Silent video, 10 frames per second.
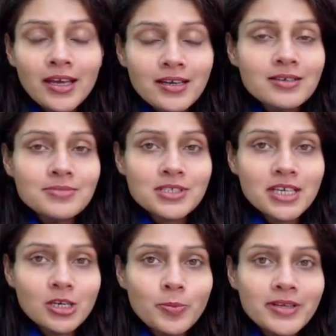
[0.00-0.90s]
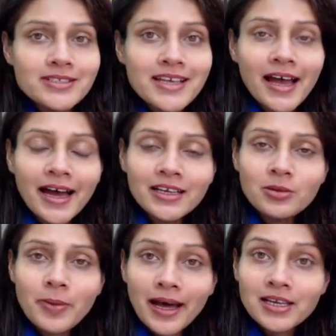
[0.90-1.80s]
income statements
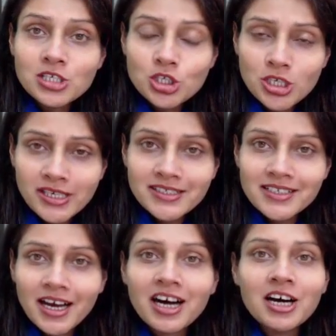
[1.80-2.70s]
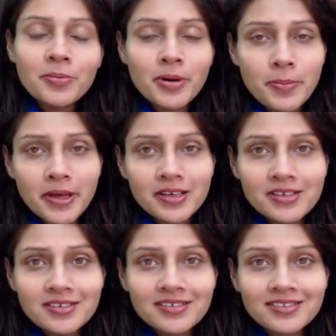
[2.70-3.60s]
and balance sheets are
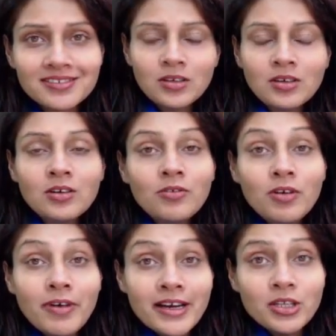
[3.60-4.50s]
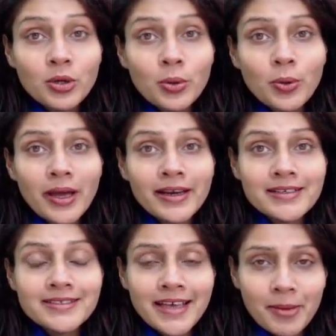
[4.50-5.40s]
prepared. We went through an
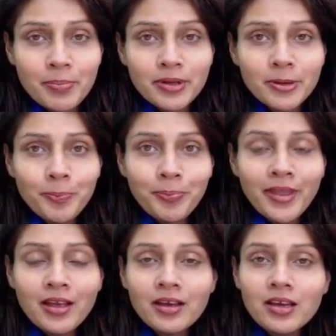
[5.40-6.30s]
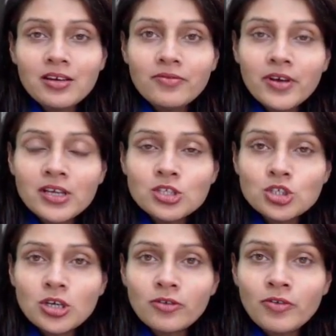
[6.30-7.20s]
example in
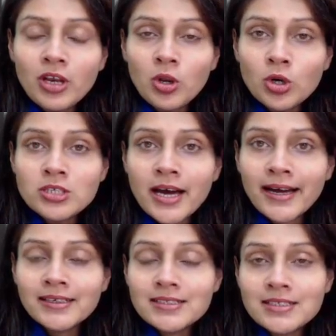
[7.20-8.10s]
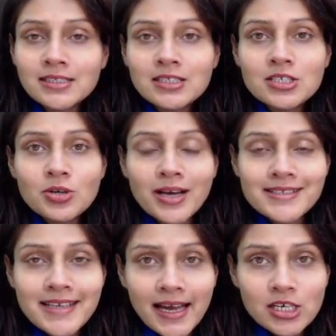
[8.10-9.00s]
which we looked at certain
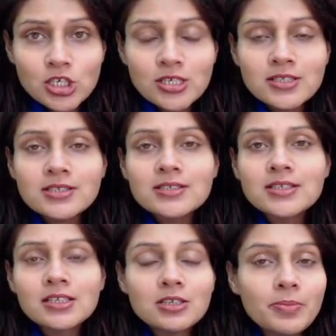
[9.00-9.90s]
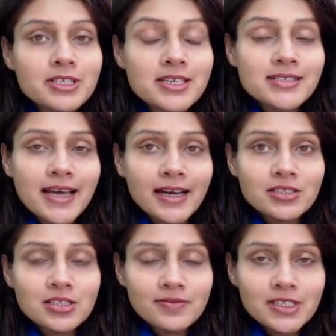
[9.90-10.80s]
transactions, certain business
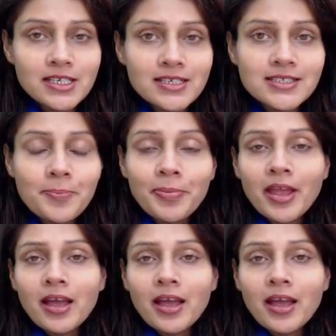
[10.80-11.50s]
activities,